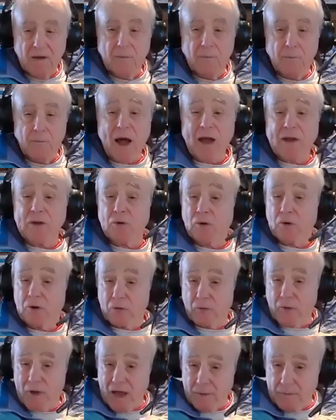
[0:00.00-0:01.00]
by your
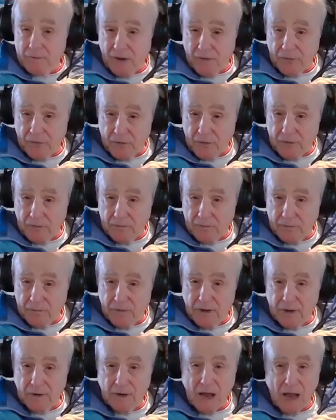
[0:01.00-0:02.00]
grandmother,
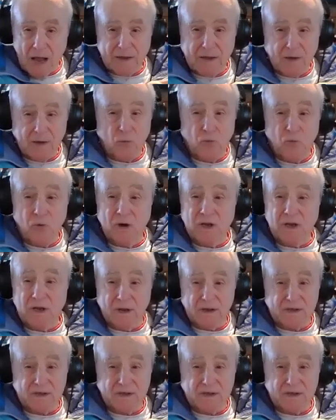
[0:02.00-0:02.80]
I can really,